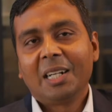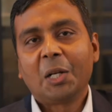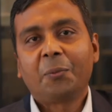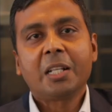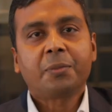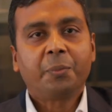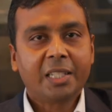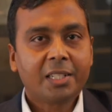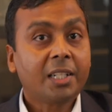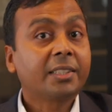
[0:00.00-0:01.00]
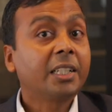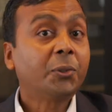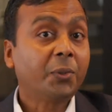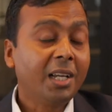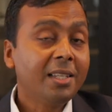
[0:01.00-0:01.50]
Defense budgets are set
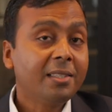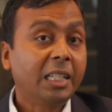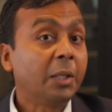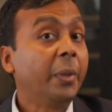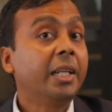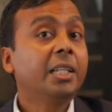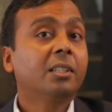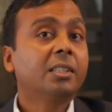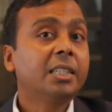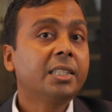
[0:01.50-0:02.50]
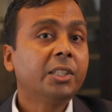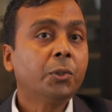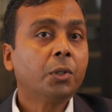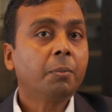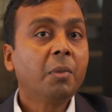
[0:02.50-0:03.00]
to rise in many countries in
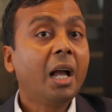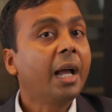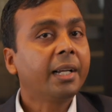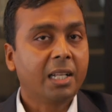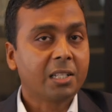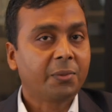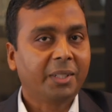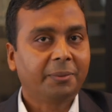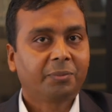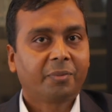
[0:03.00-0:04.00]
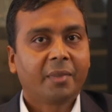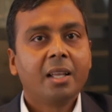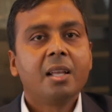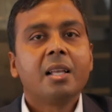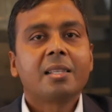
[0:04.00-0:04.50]
Europe and elsewhere.
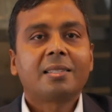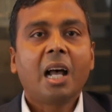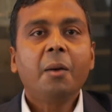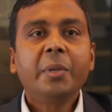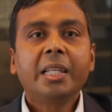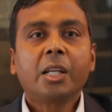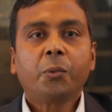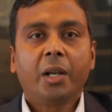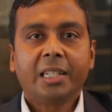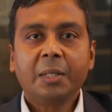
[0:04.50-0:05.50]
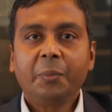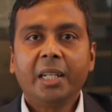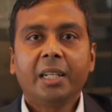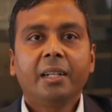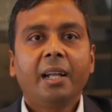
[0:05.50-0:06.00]
Saab, being a quality
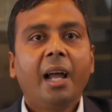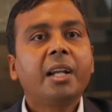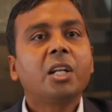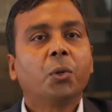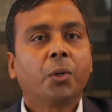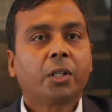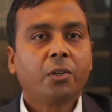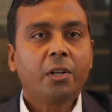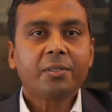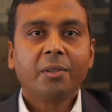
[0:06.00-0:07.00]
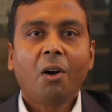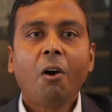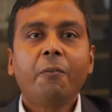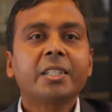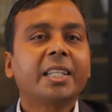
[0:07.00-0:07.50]
player at a lower cost,
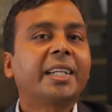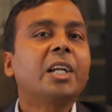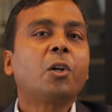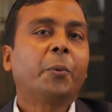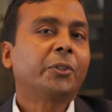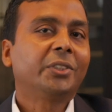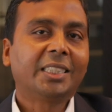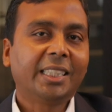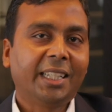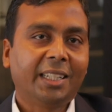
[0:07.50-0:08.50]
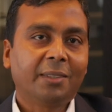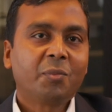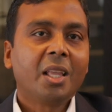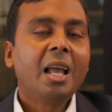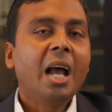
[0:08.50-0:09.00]
offers a great opportunity here,
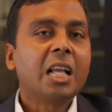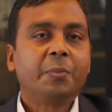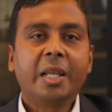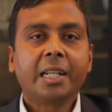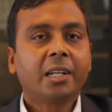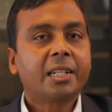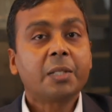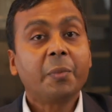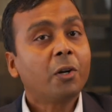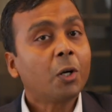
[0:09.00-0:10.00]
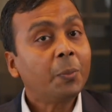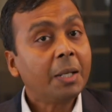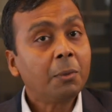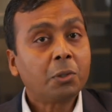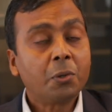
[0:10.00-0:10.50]
as many countries may not be
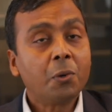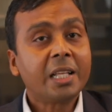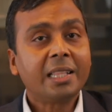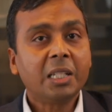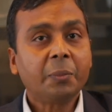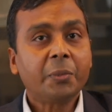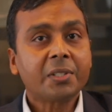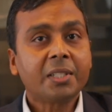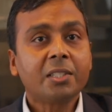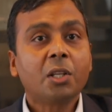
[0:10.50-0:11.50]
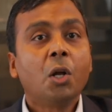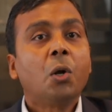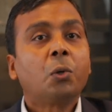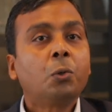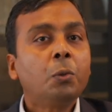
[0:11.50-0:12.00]
able to loosen their purses
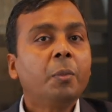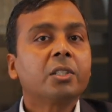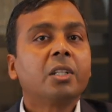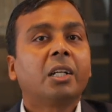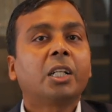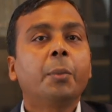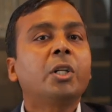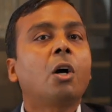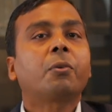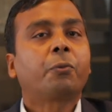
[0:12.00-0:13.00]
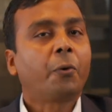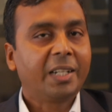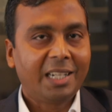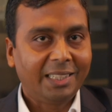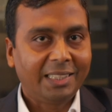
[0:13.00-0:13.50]
too much coming out of
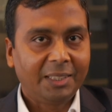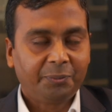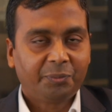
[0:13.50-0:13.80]
COVID-19.